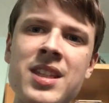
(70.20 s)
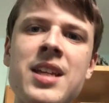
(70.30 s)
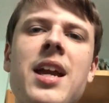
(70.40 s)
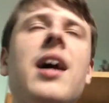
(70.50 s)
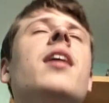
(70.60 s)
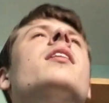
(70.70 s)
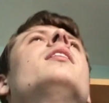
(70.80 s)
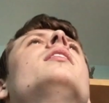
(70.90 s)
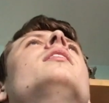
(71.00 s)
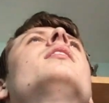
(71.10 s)
yeah,
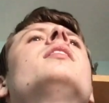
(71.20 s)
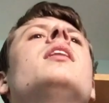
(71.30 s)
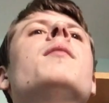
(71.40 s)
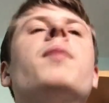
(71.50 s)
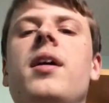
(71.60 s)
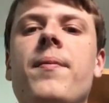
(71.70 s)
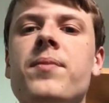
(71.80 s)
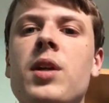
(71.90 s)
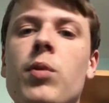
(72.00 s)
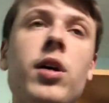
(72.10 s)
but
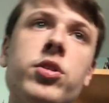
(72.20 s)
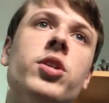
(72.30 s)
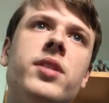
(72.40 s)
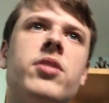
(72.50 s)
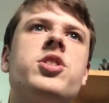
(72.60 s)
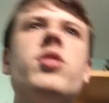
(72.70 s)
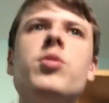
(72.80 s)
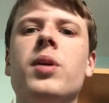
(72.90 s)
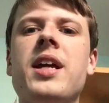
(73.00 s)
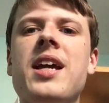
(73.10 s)
what I'll do is I'll show
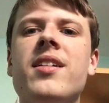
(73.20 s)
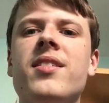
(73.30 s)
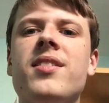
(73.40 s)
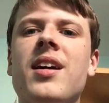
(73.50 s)
you what it is,